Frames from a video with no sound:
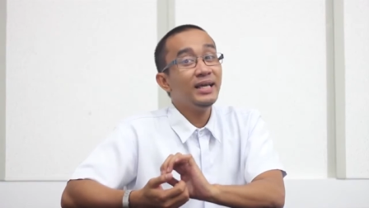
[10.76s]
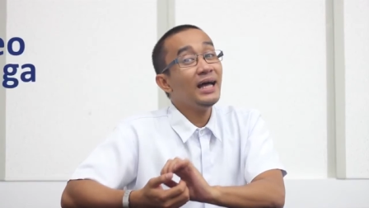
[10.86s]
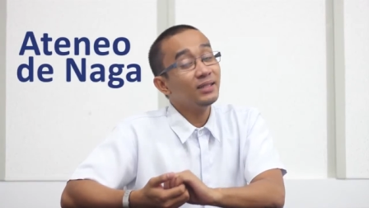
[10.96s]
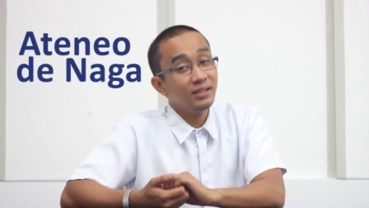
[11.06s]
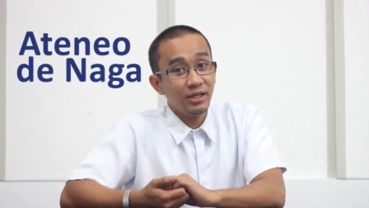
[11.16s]

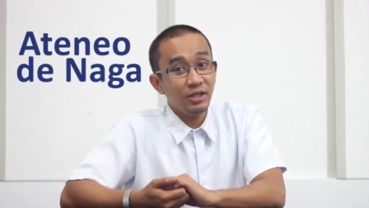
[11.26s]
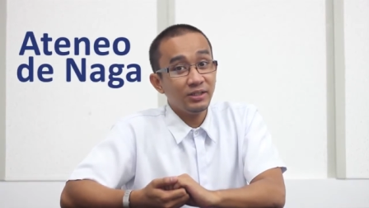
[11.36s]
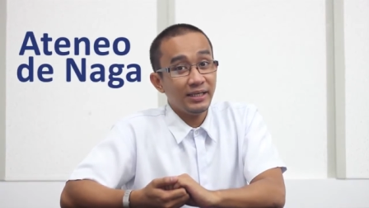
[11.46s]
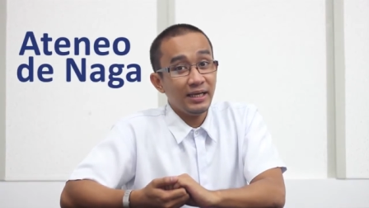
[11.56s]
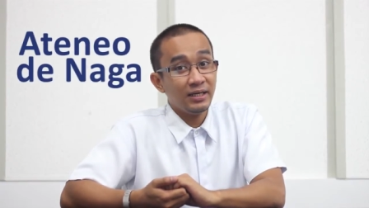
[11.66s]
Ateneo
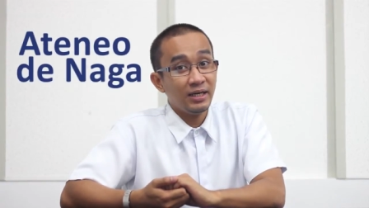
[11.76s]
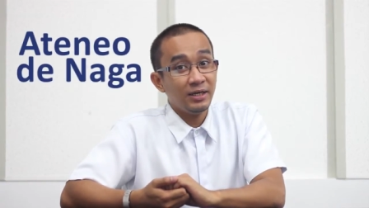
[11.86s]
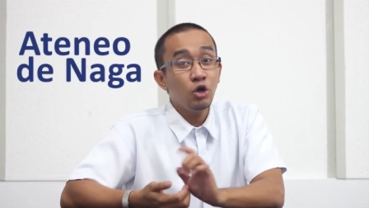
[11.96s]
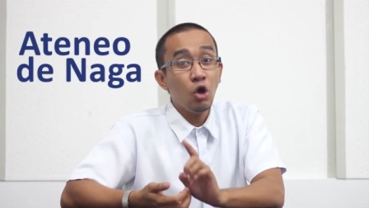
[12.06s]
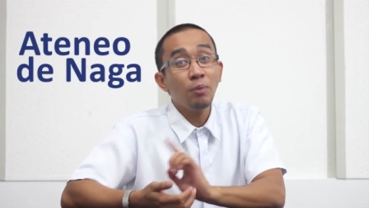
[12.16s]
de
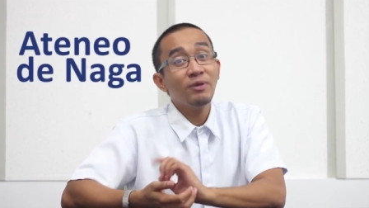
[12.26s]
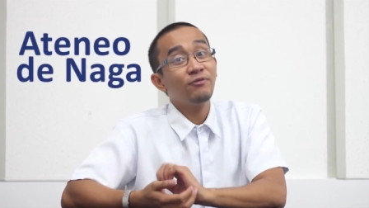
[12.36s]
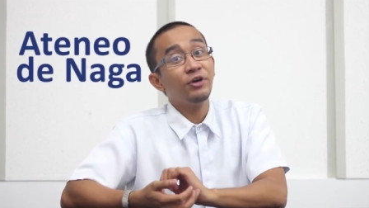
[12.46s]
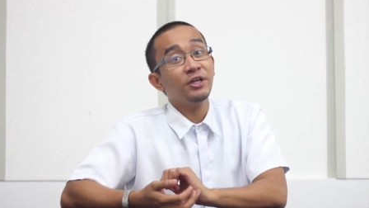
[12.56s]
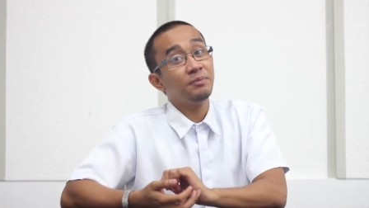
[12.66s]
Naga, long
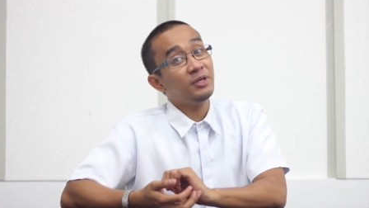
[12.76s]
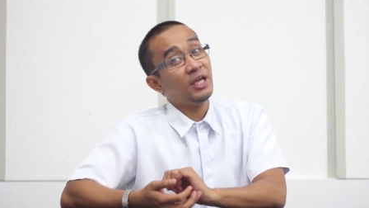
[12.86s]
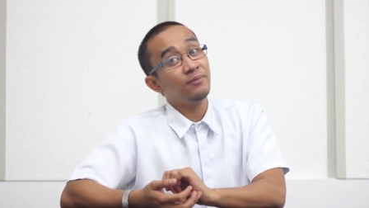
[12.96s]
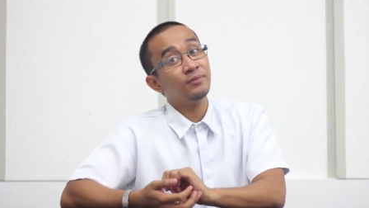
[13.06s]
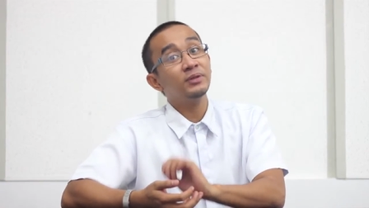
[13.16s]
before it
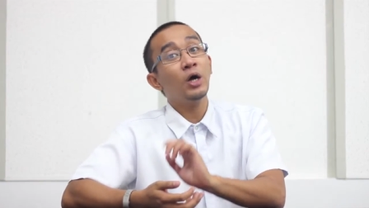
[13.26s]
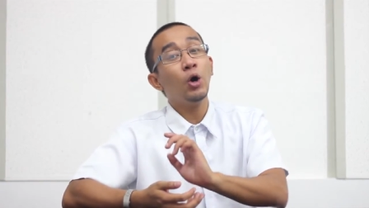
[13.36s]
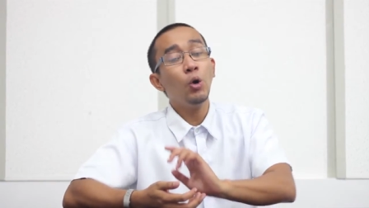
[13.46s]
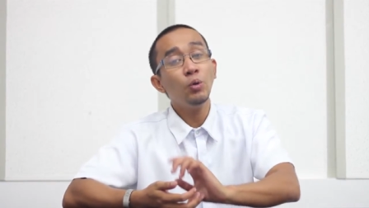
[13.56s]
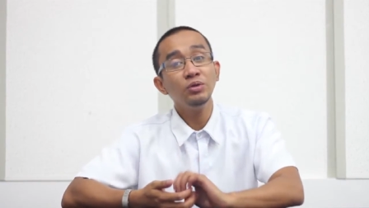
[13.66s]
became the
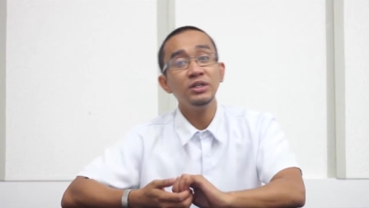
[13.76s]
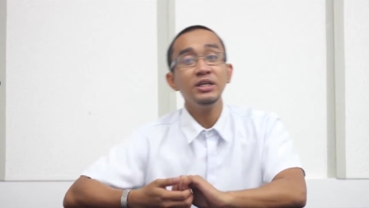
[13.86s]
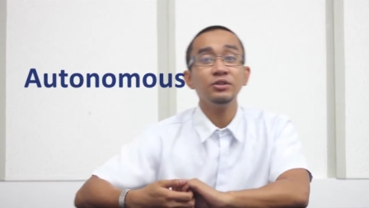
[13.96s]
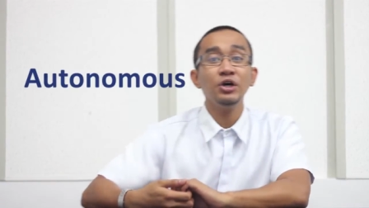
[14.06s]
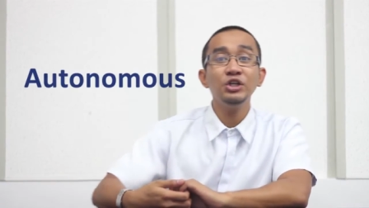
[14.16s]
only
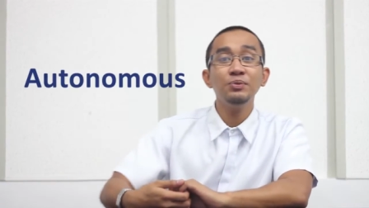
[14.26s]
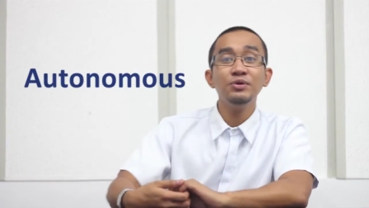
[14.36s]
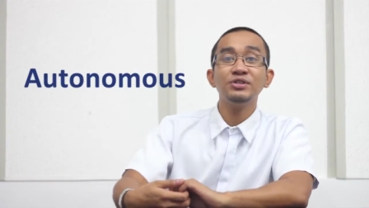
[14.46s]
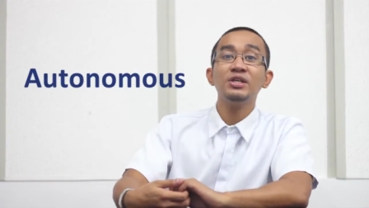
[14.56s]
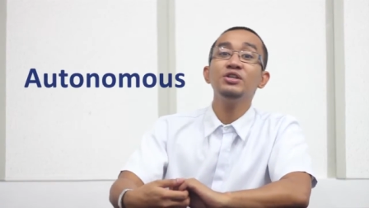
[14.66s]

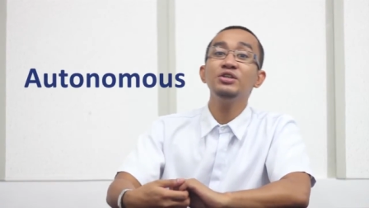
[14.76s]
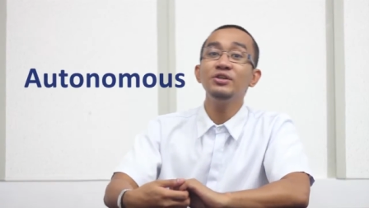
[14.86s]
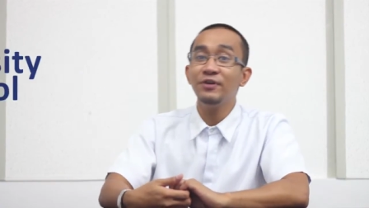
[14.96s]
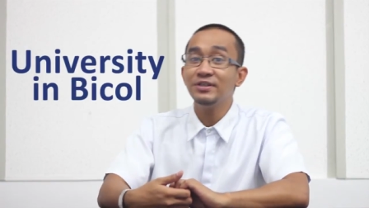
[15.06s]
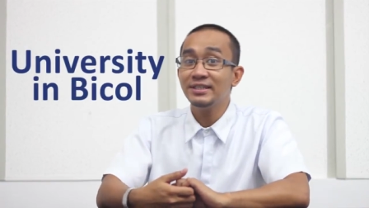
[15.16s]
autonomous
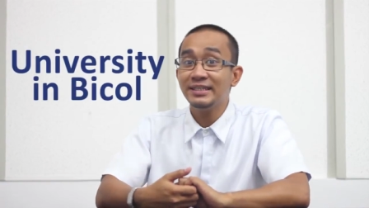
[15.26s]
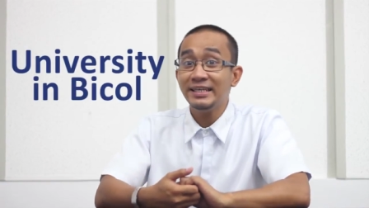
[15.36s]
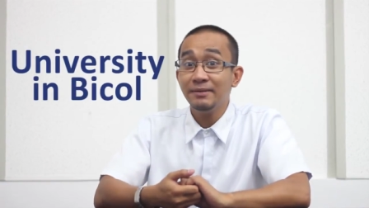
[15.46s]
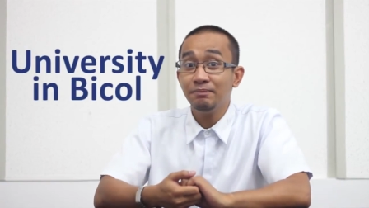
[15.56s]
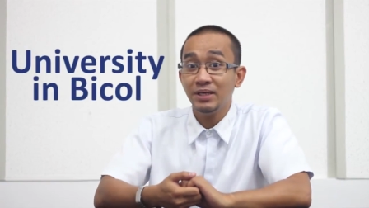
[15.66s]
university
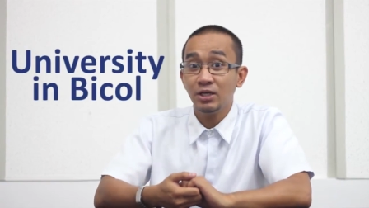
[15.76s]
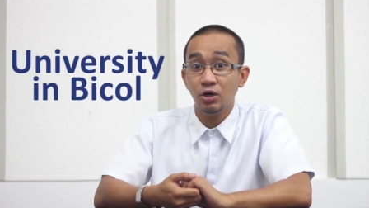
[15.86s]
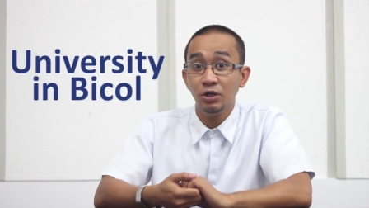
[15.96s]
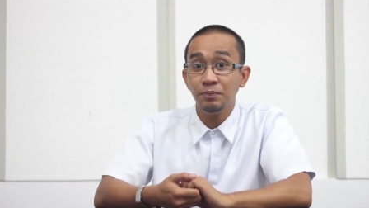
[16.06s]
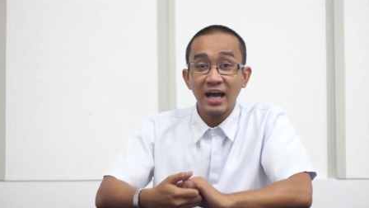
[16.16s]
in Bicol,